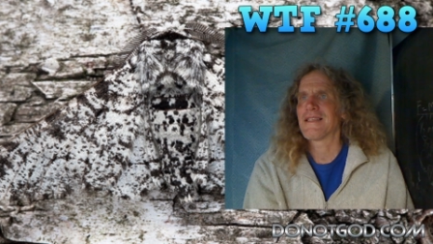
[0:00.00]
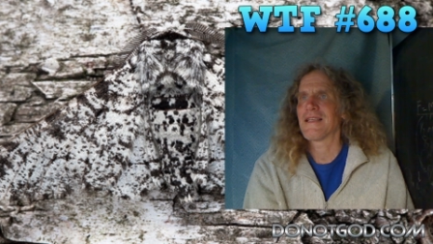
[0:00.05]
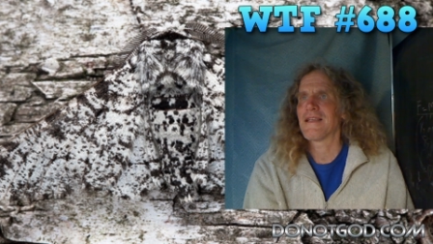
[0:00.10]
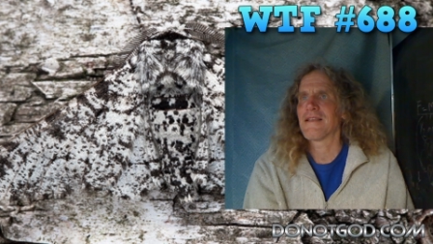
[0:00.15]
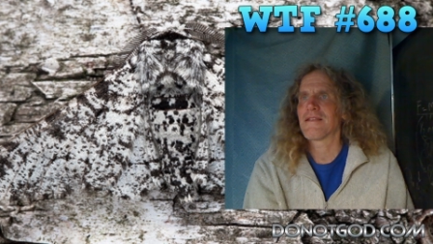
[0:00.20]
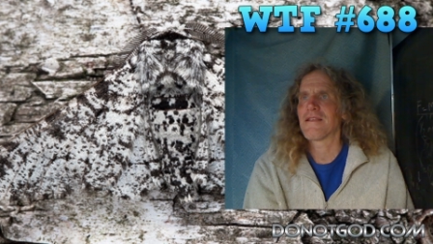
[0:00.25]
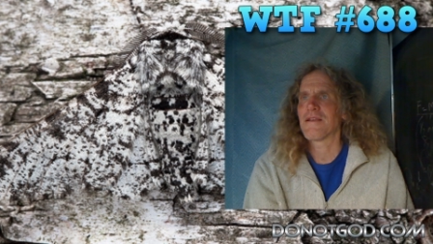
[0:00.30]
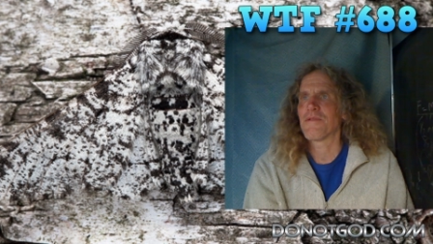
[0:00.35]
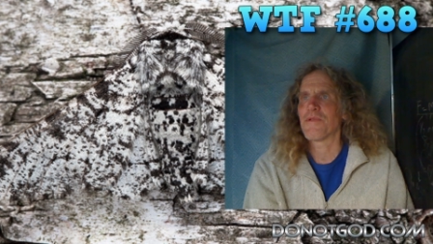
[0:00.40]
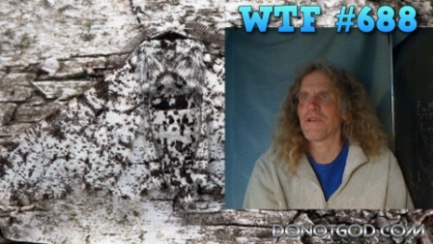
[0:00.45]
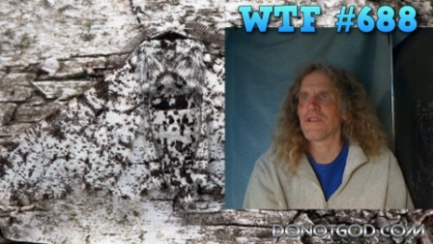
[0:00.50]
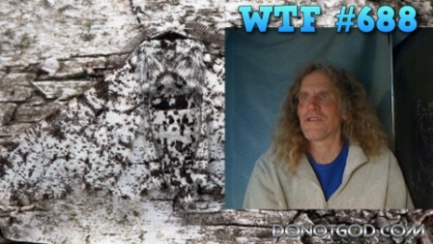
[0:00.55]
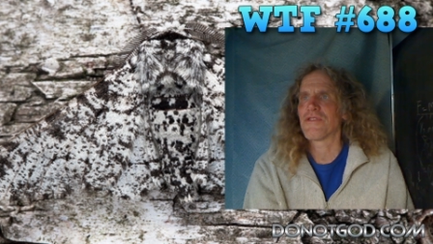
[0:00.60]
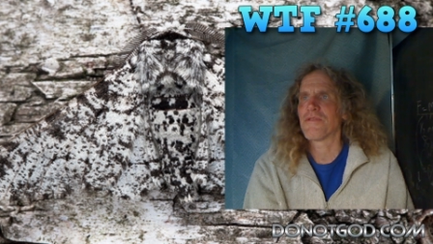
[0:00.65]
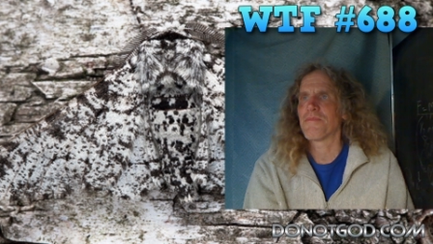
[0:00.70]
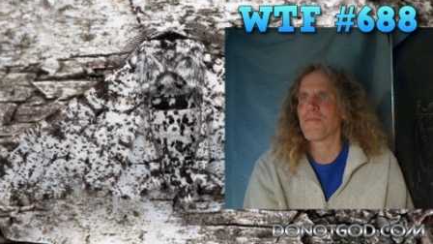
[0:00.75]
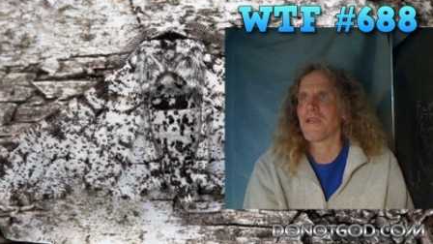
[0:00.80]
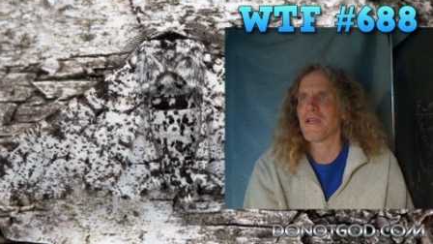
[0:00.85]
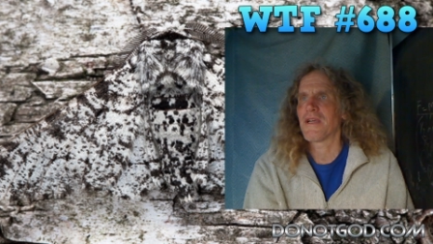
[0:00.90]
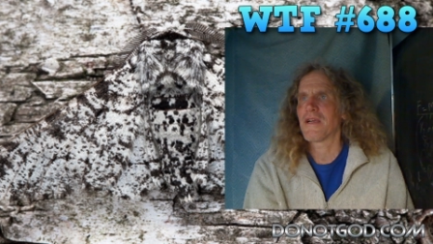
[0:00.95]
he says that we
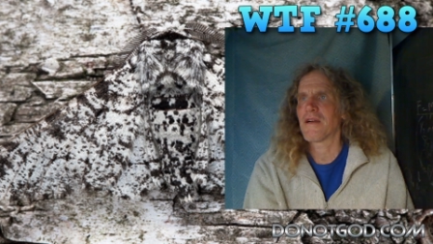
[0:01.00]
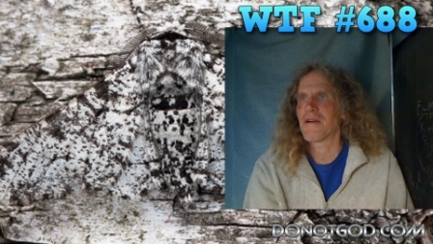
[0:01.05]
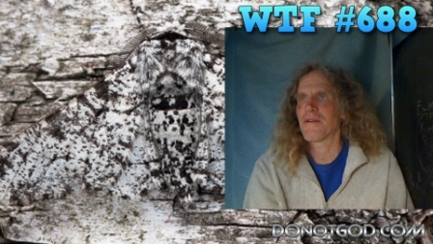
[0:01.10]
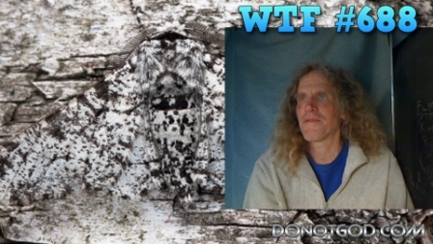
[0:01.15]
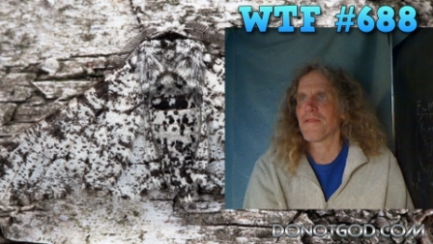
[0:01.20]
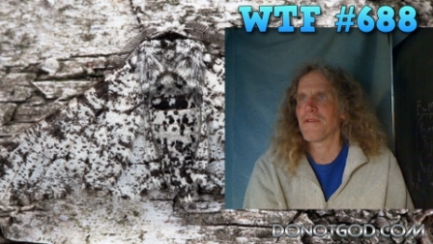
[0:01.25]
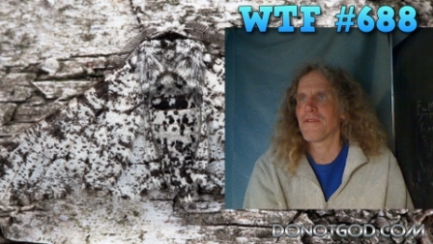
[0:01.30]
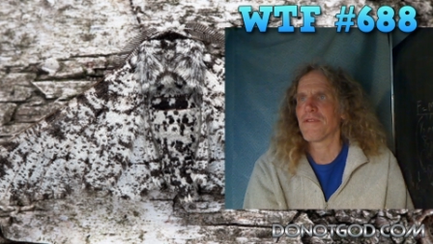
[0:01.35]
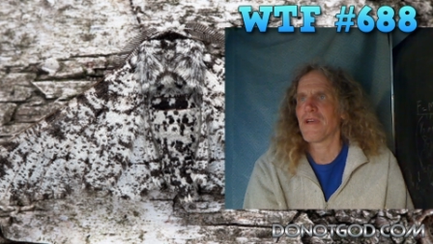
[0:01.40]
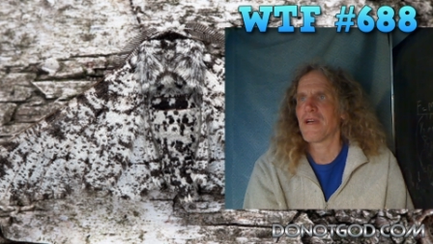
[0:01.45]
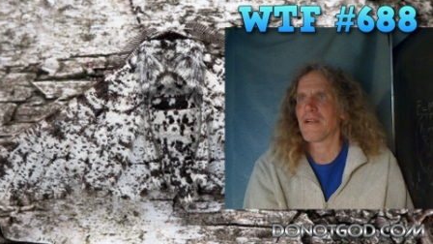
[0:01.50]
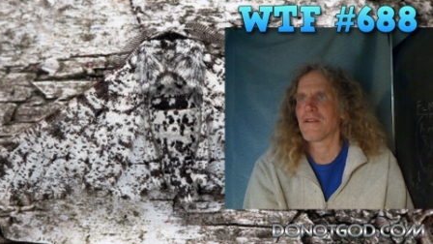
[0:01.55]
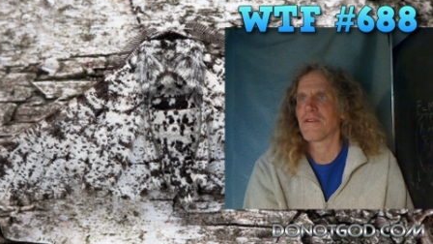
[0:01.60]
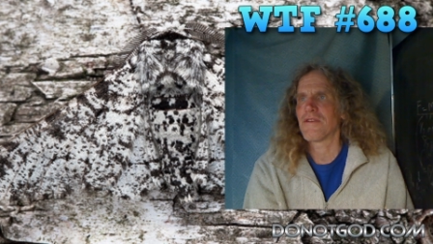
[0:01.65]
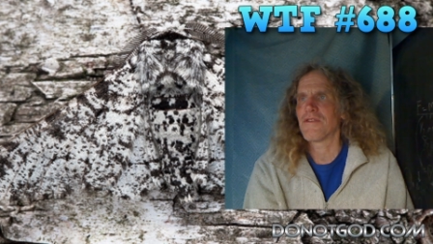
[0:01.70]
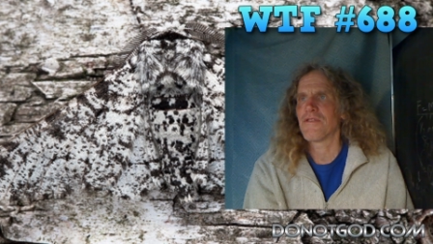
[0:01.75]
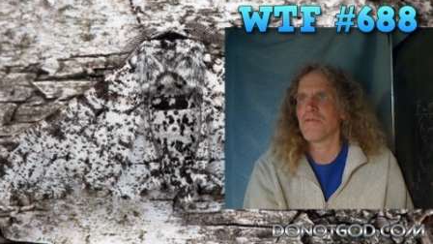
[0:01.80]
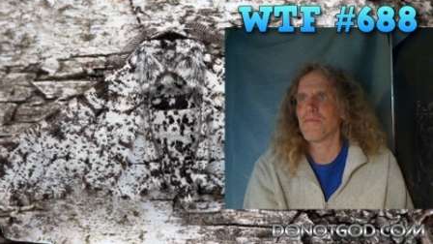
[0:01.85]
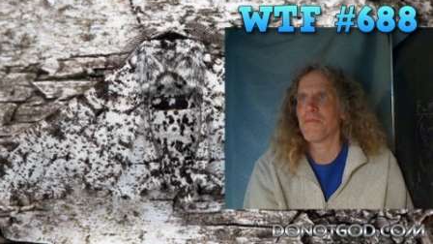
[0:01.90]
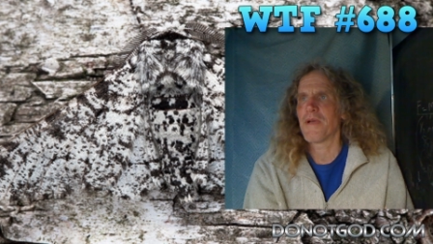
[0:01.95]
should be careful
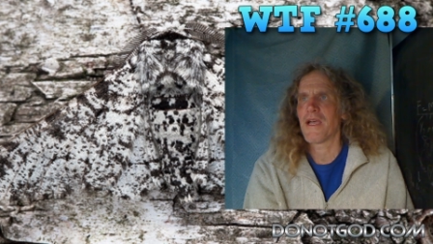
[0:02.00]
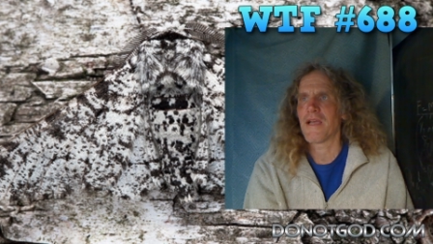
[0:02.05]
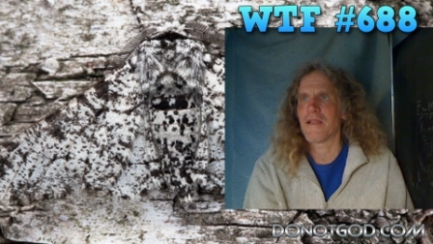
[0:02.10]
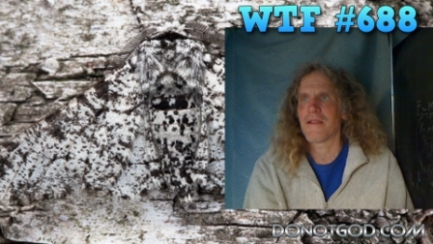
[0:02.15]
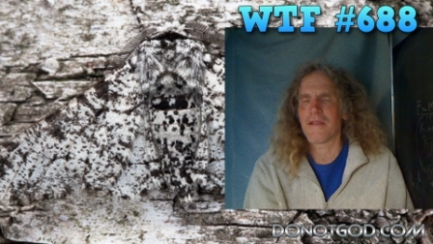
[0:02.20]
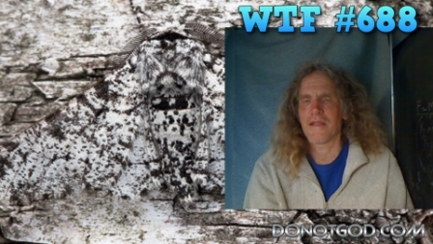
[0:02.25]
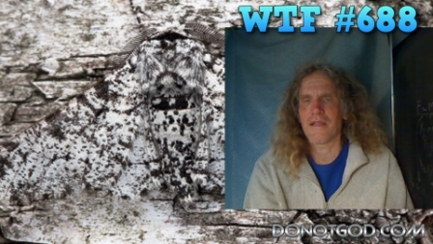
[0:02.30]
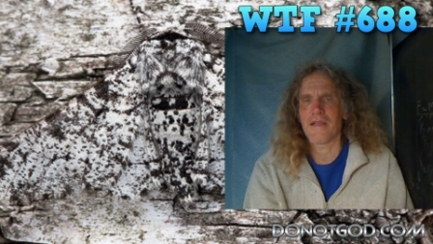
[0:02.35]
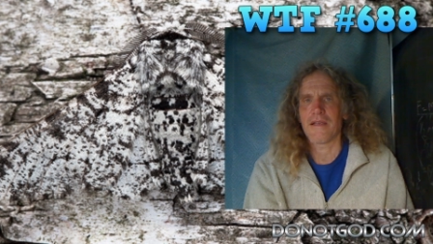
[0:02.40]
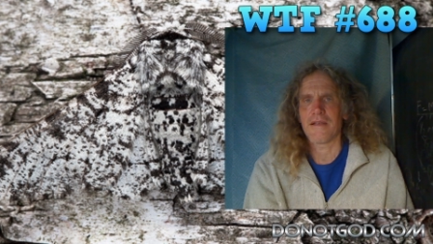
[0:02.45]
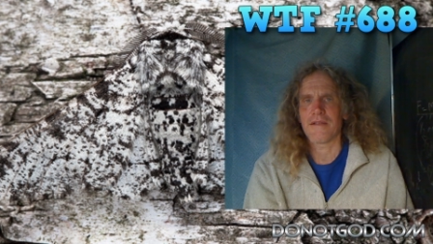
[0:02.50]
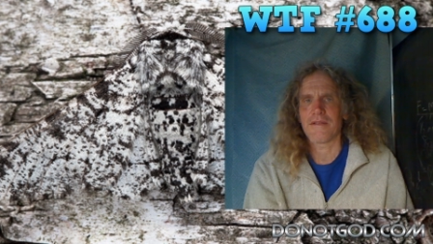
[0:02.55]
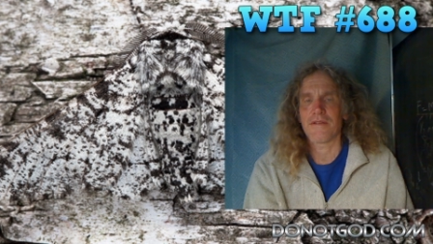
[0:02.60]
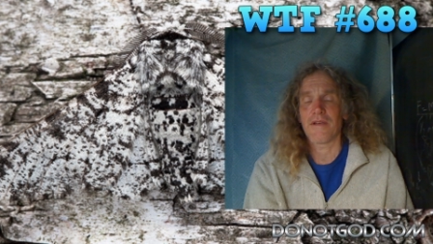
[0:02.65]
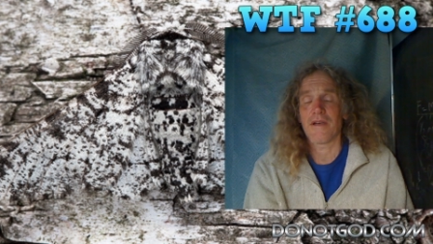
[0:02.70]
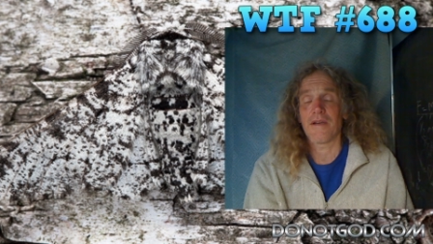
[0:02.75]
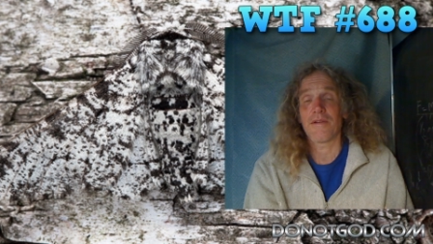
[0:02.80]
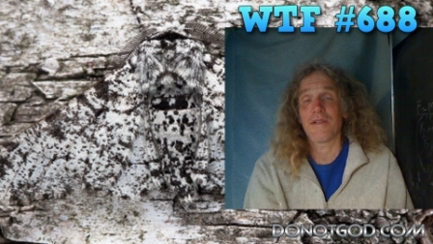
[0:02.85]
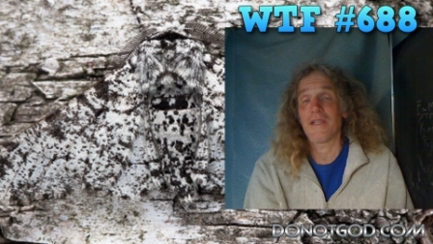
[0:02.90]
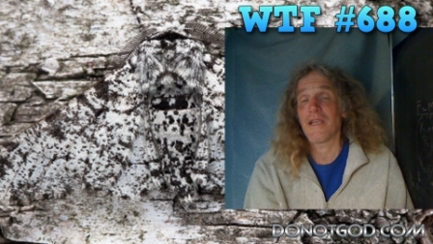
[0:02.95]
not to do bad
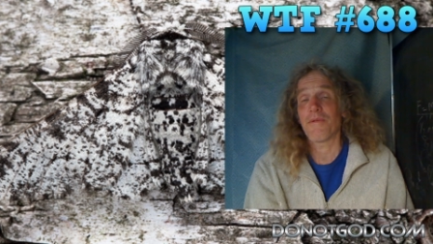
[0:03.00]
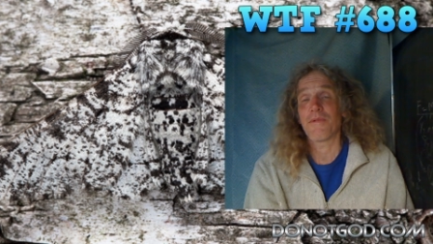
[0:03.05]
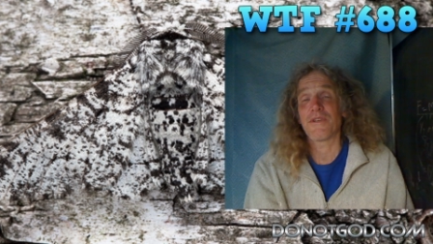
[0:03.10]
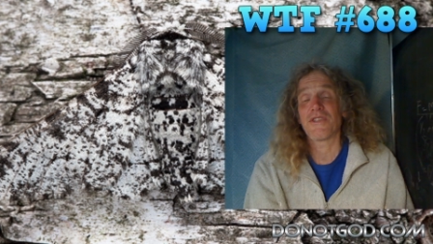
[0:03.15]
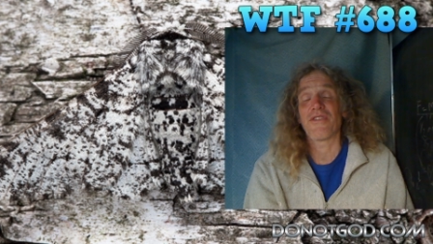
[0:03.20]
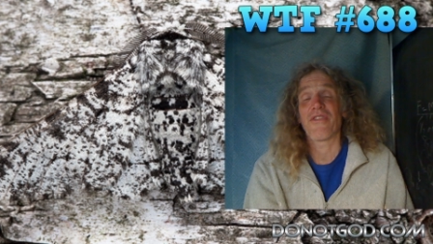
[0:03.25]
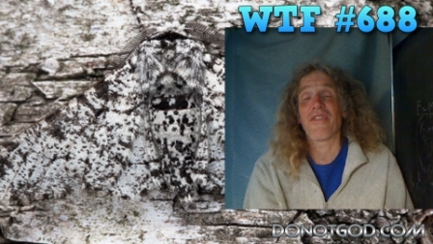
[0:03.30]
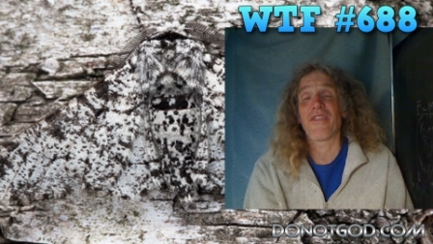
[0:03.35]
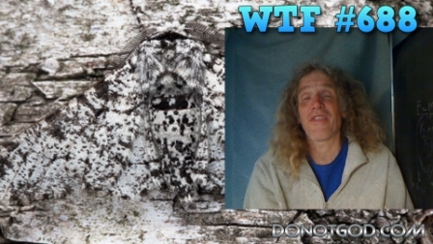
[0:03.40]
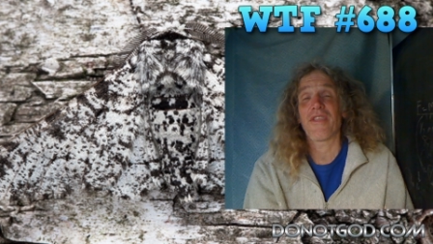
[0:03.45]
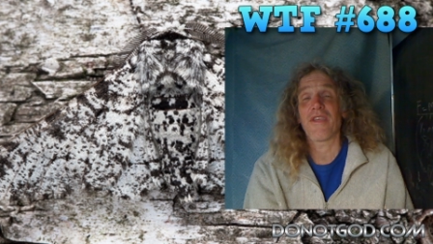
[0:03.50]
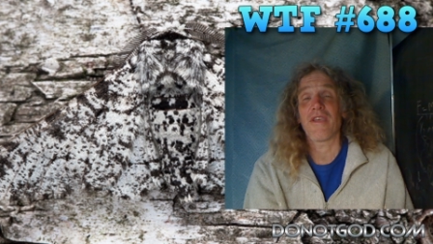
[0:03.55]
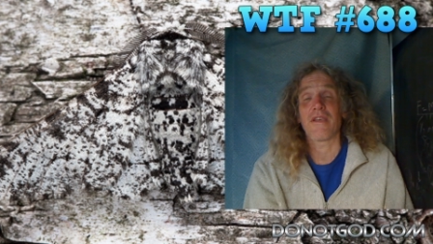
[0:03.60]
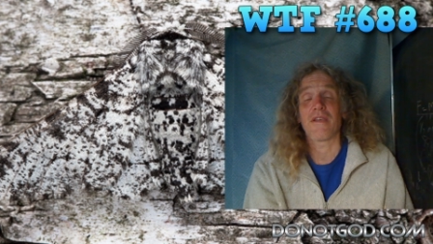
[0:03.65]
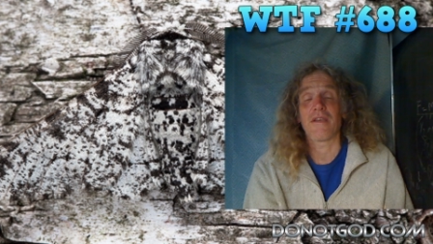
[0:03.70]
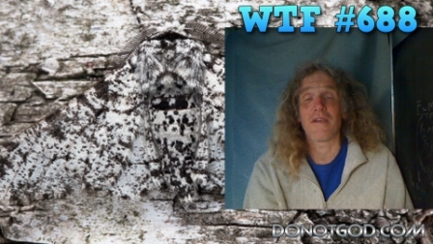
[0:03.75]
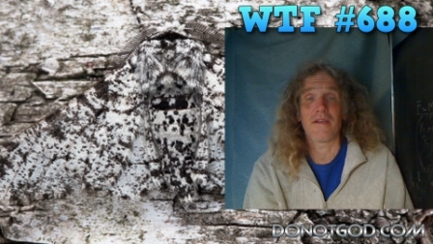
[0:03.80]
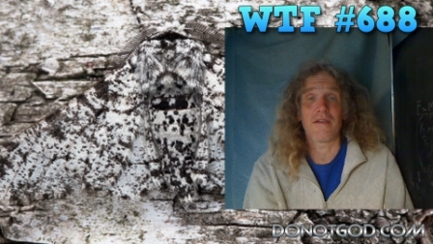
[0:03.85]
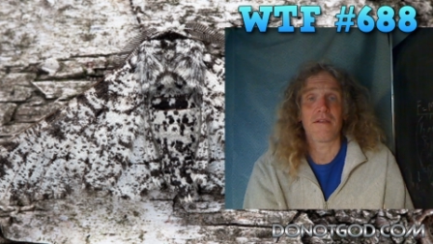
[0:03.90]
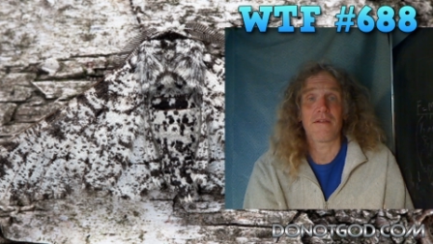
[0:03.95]
things. Uh, yeah, we should
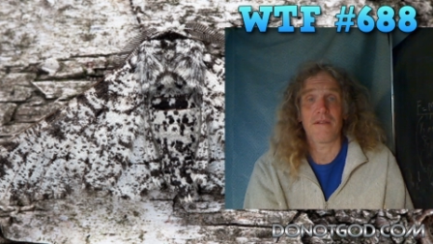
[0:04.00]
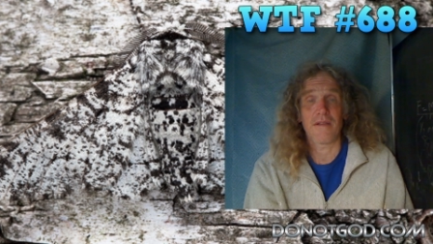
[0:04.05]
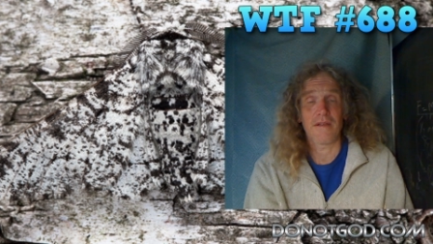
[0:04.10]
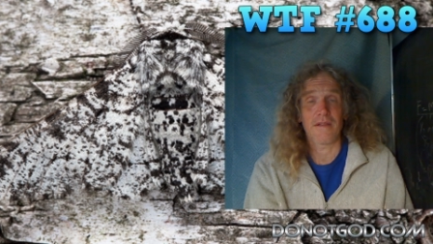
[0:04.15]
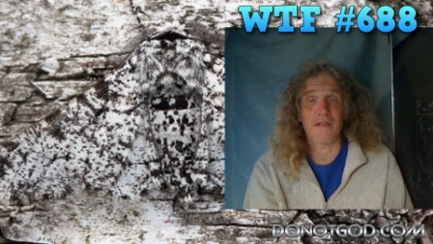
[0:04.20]
think.